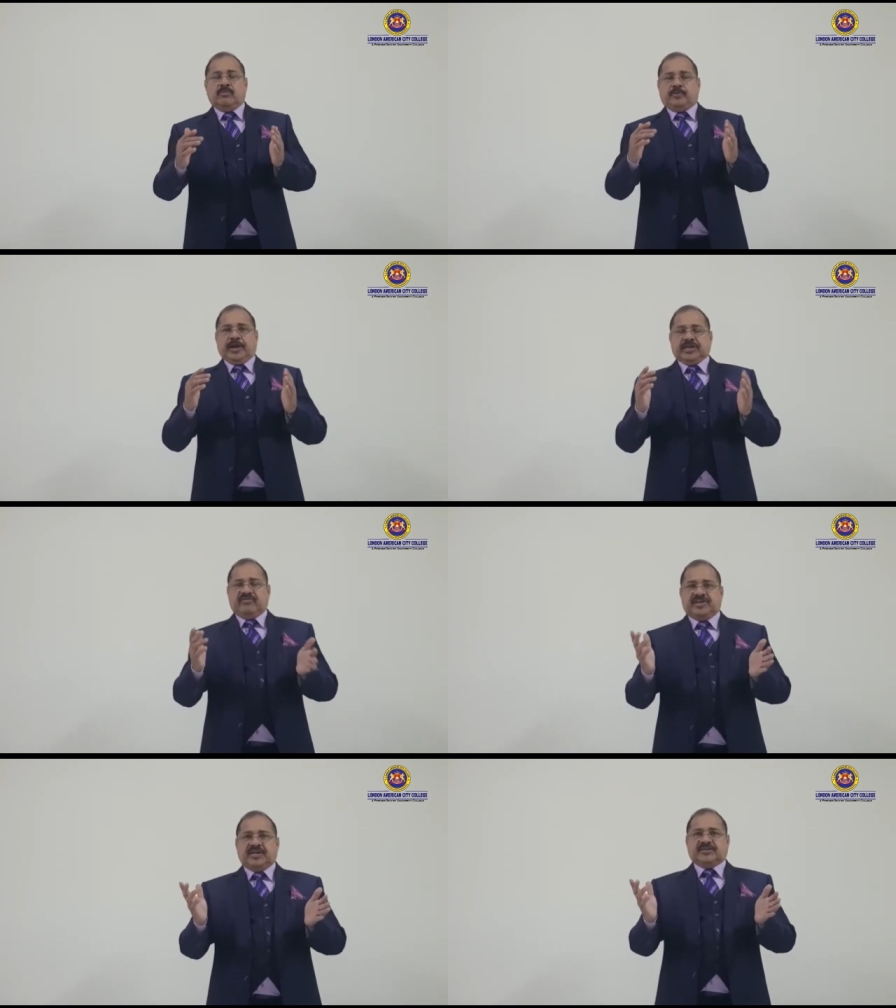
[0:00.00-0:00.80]

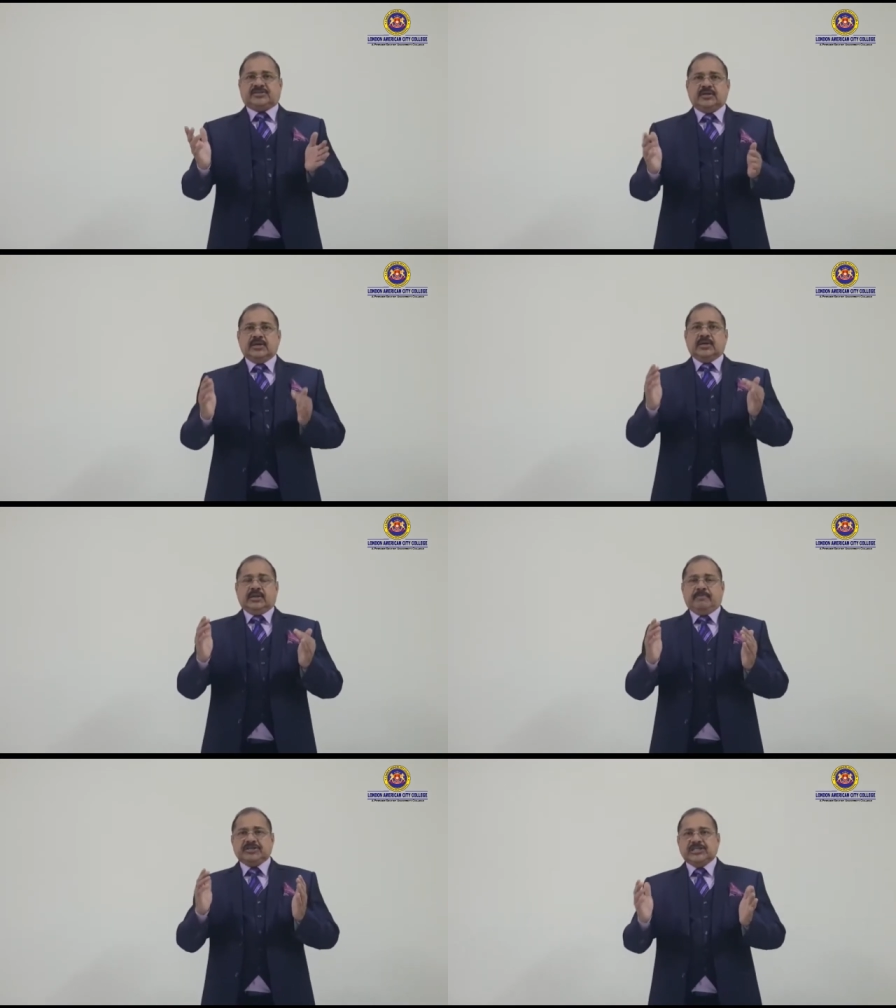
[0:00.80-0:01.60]
productivities,
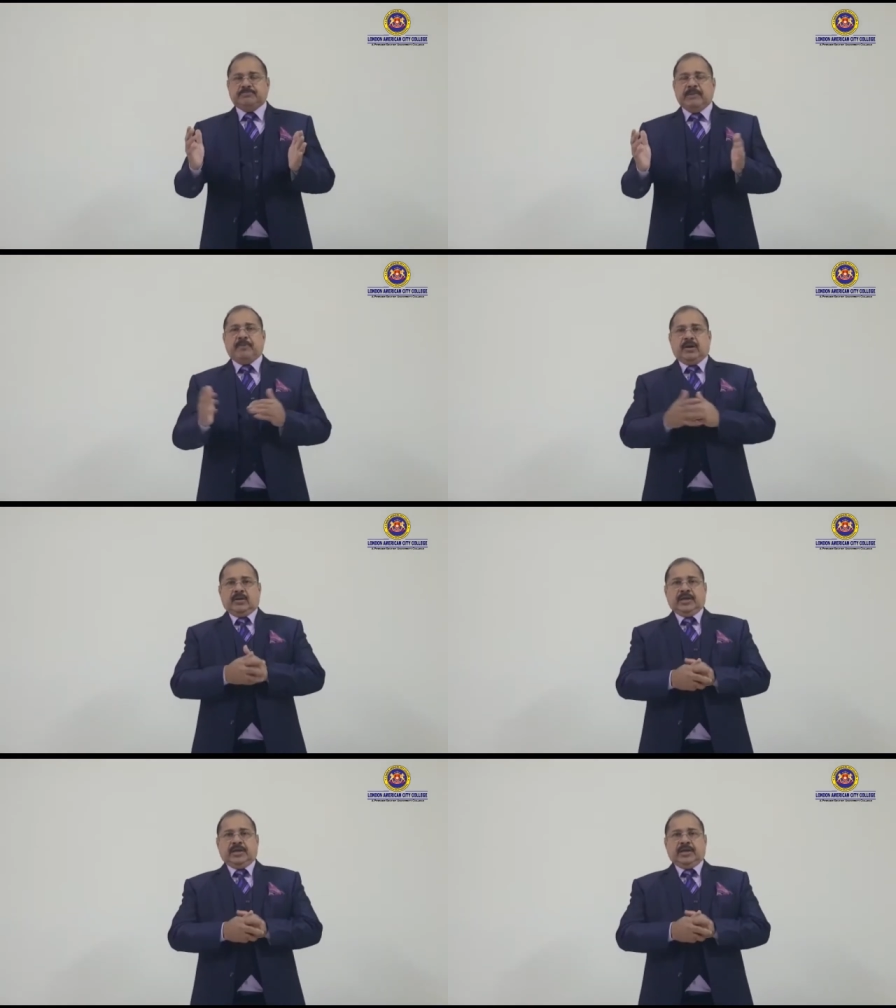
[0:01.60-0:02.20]
the business people.